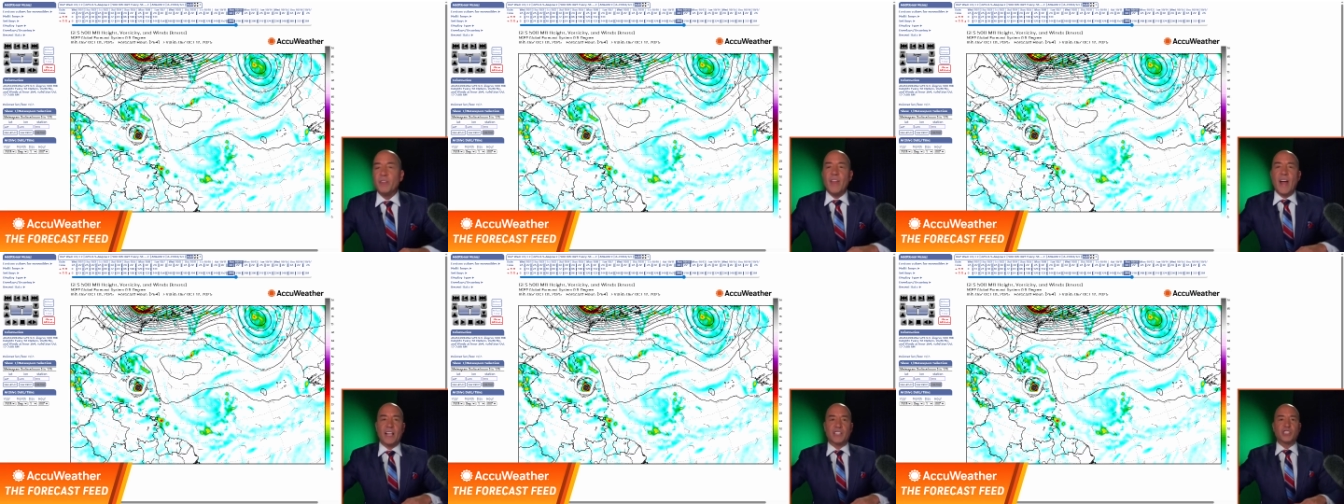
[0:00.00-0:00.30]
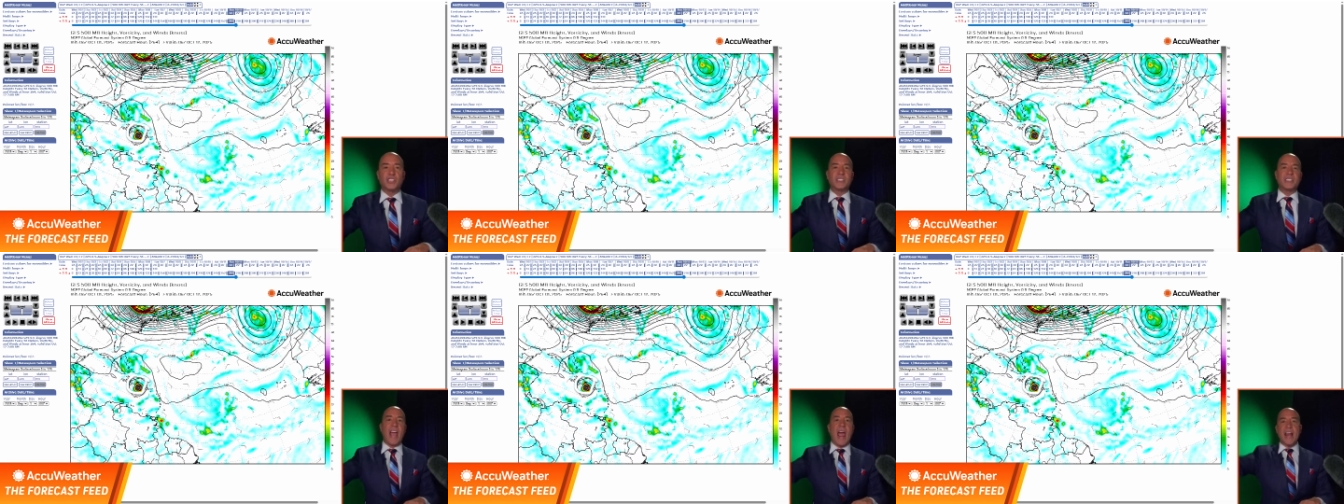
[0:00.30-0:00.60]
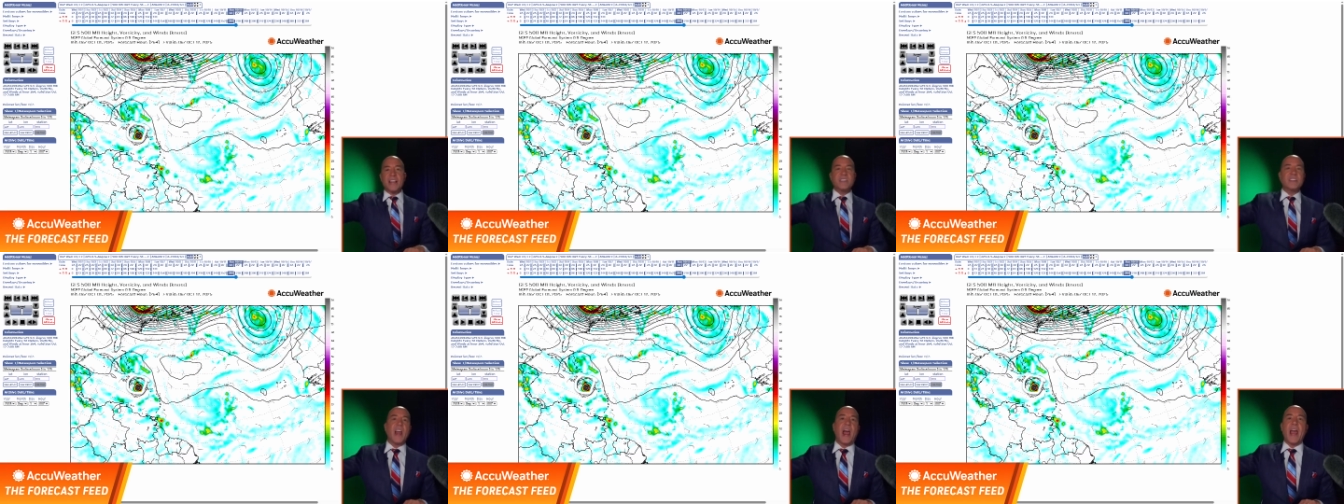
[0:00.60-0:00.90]
That's
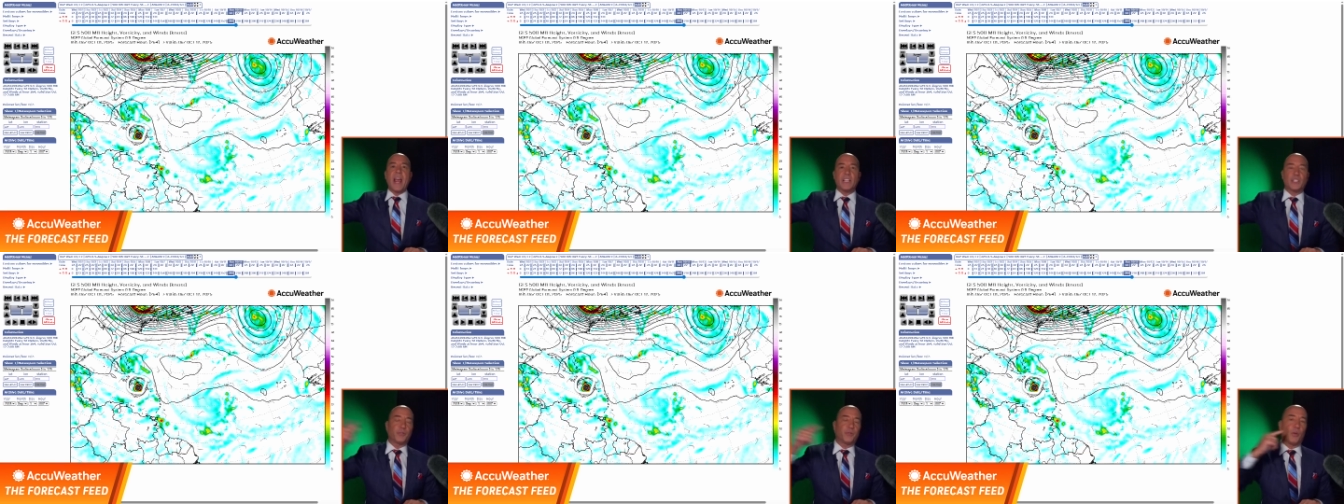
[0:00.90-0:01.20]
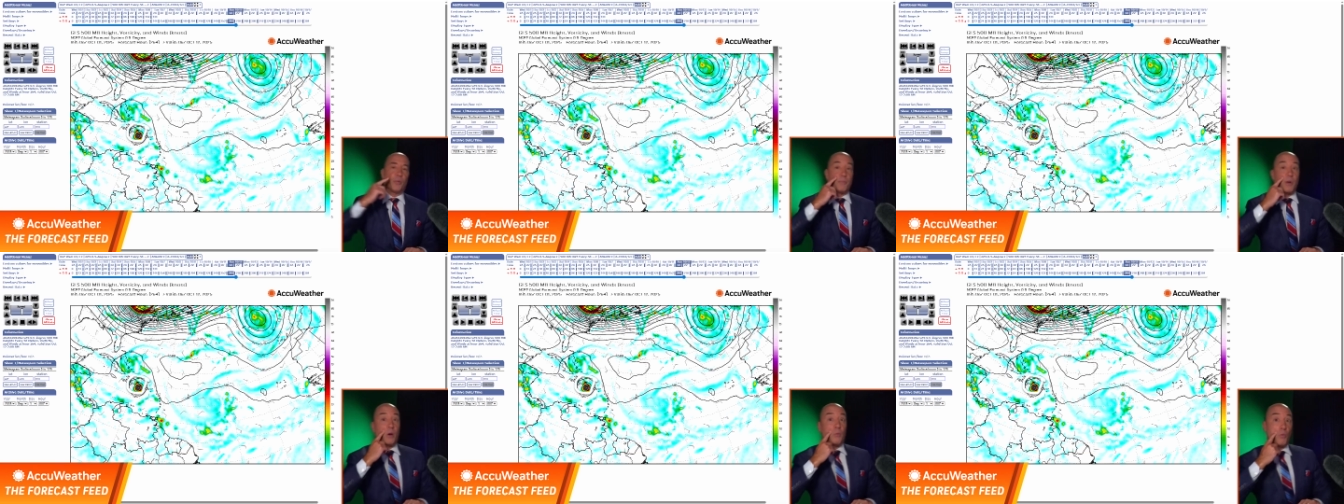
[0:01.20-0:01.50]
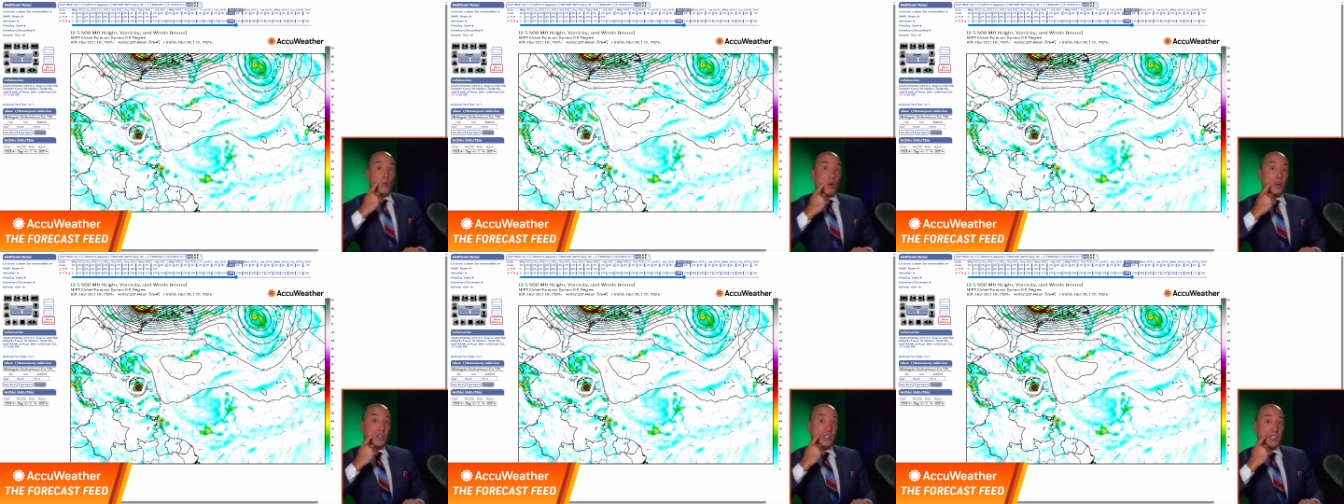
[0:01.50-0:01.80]
10 days from now,
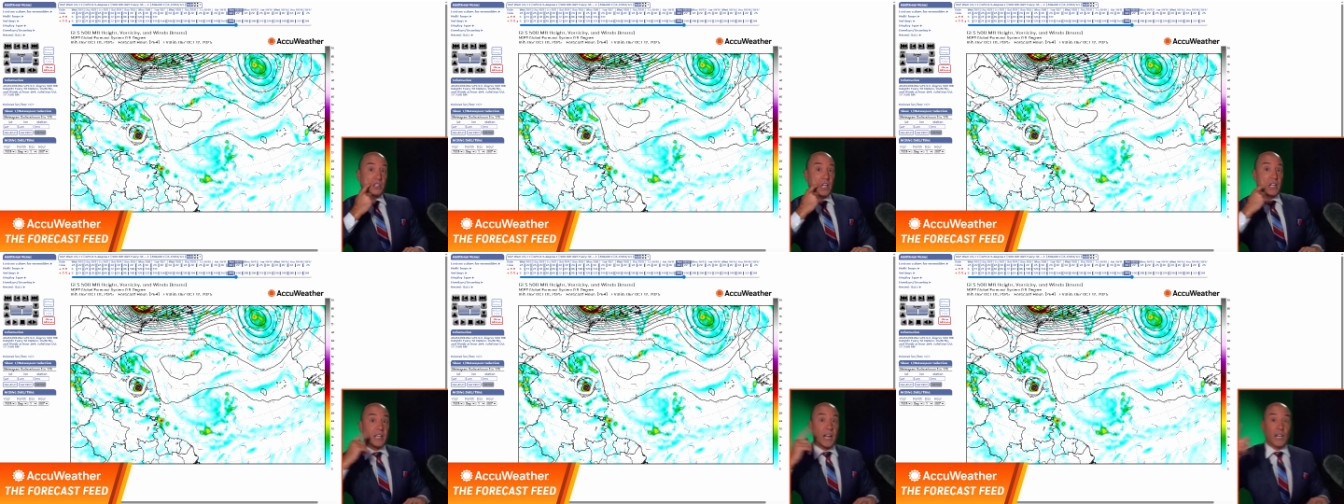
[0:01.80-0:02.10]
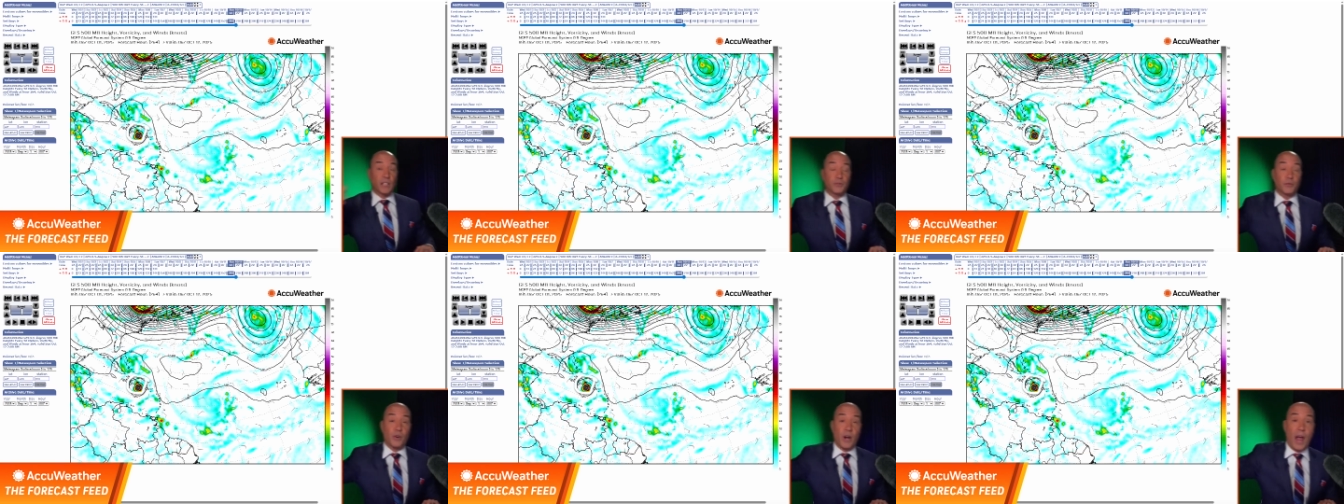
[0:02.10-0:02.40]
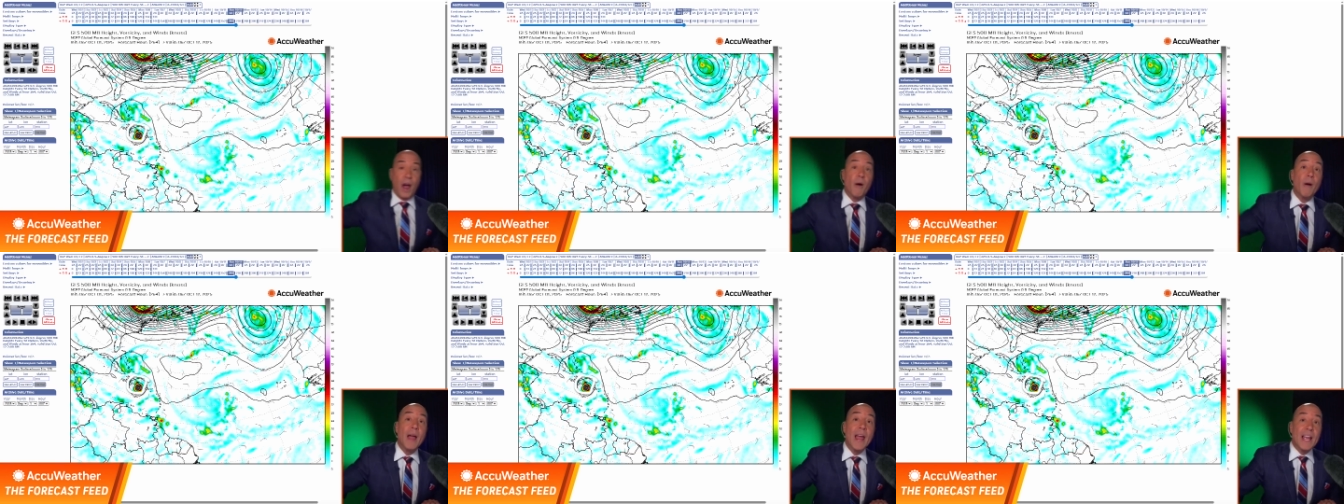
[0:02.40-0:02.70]
more than 10 days
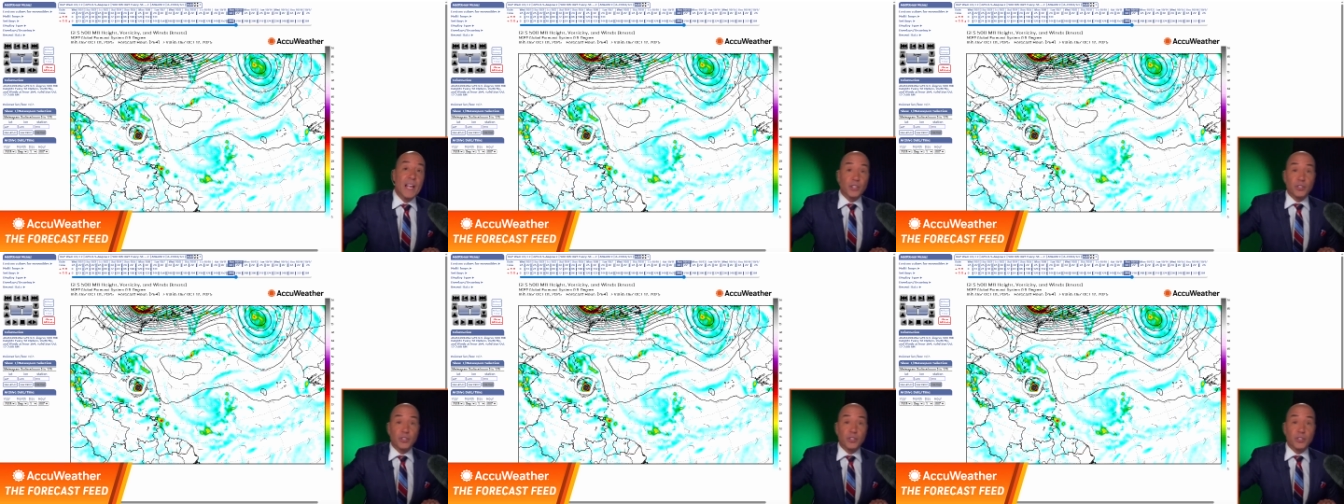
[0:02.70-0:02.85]
from now.